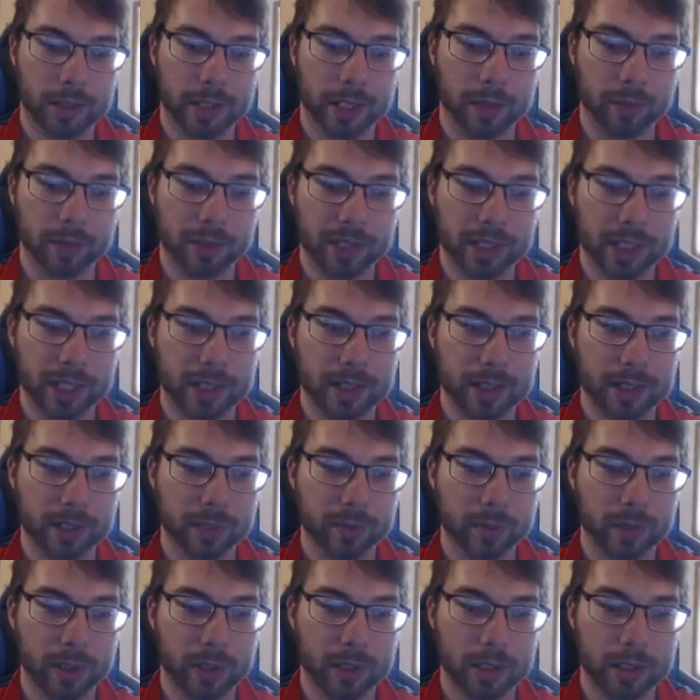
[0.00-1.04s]
yeah, we'll set
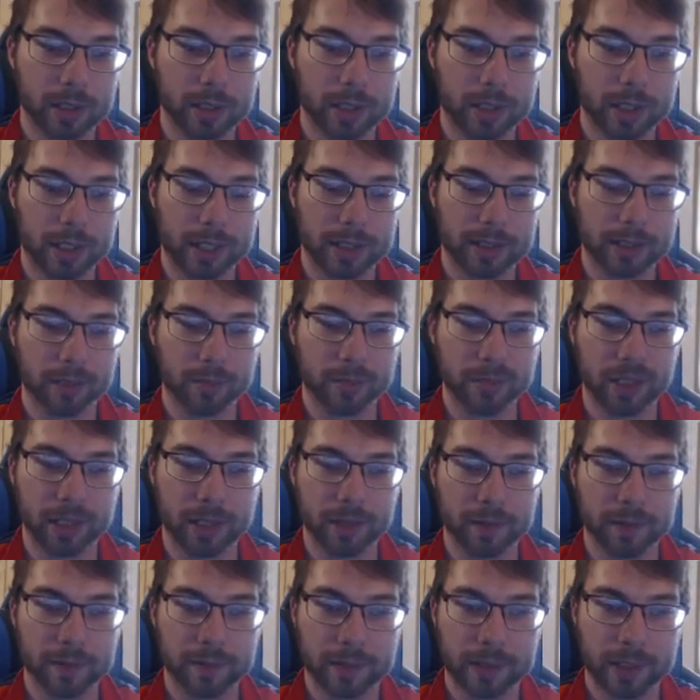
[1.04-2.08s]
this one as a
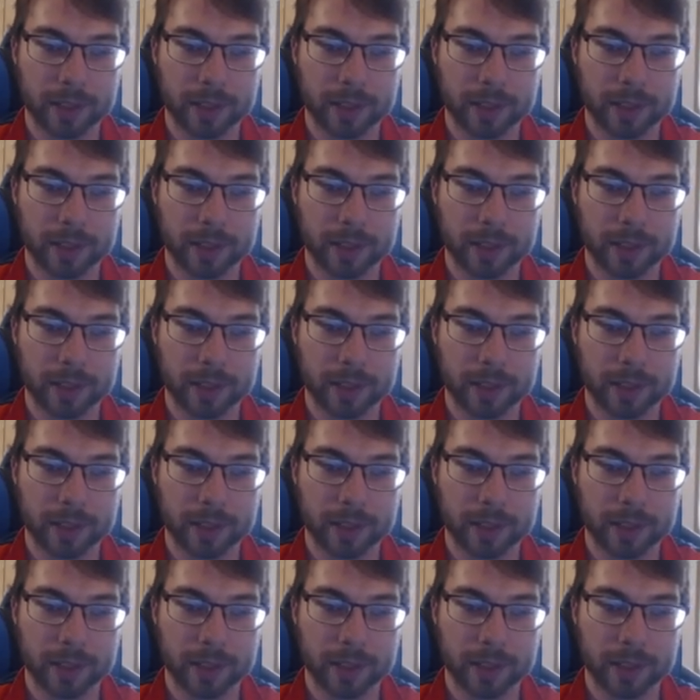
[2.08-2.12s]
bluff.